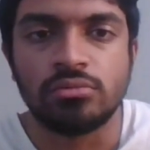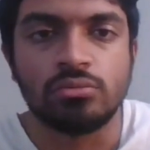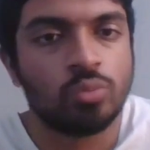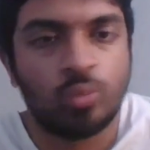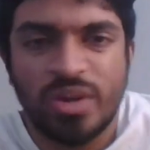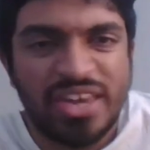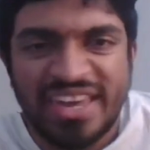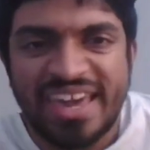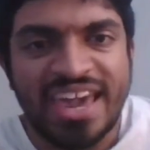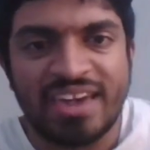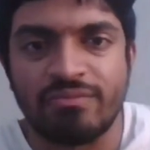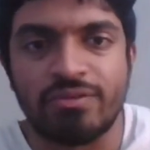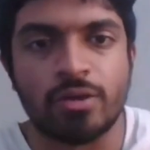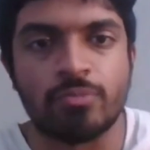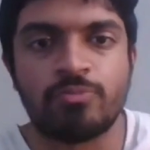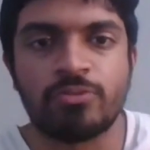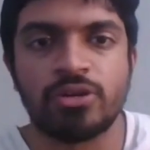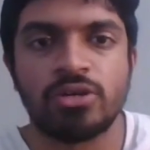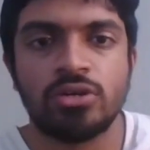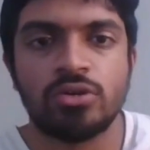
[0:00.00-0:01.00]
We gave
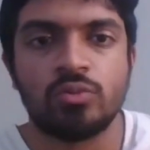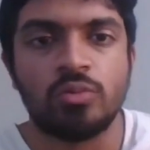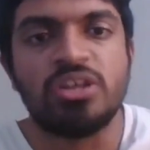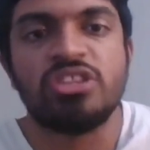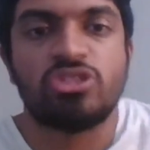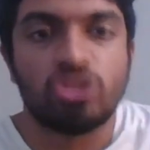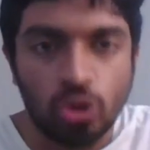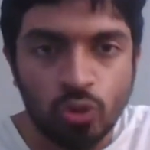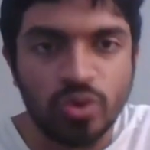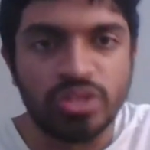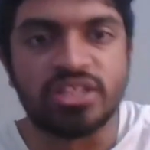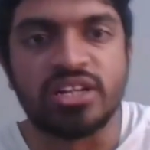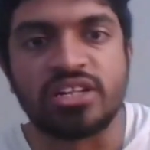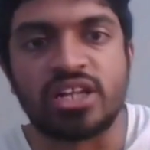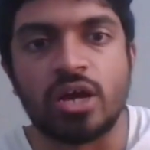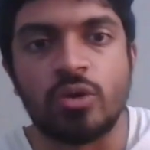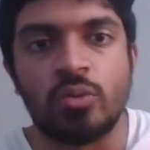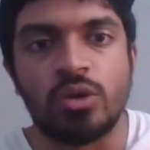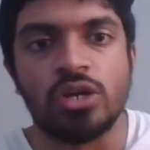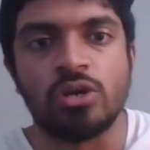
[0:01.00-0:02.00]
up. We threw in the
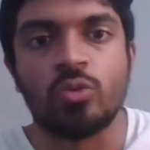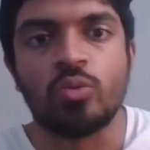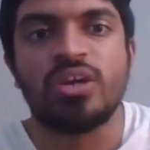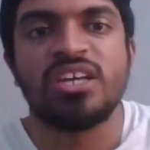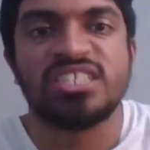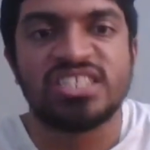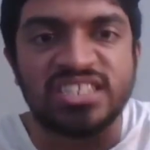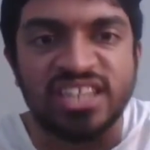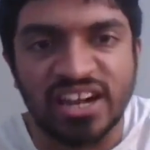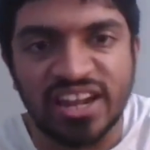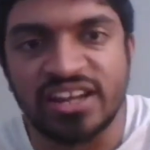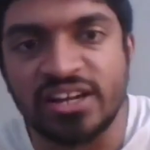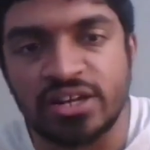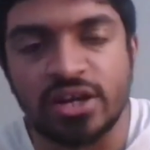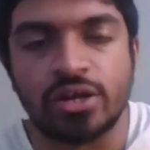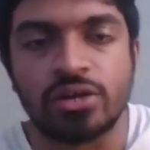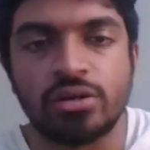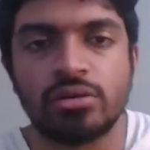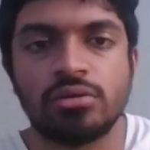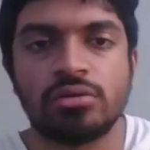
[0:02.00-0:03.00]
towel. We
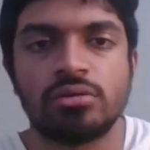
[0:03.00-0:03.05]
surrendered.